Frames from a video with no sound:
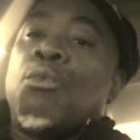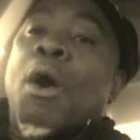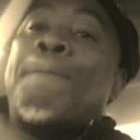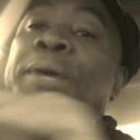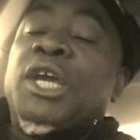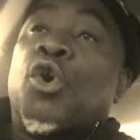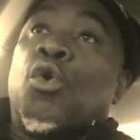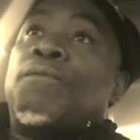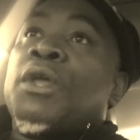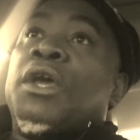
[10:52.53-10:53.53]
will
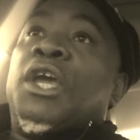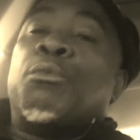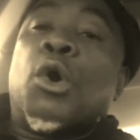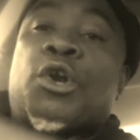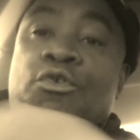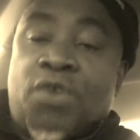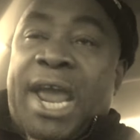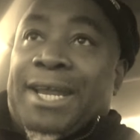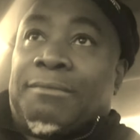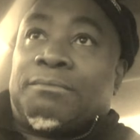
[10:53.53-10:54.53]
build, it will
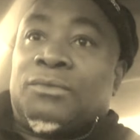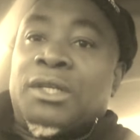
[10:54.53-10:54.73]
create.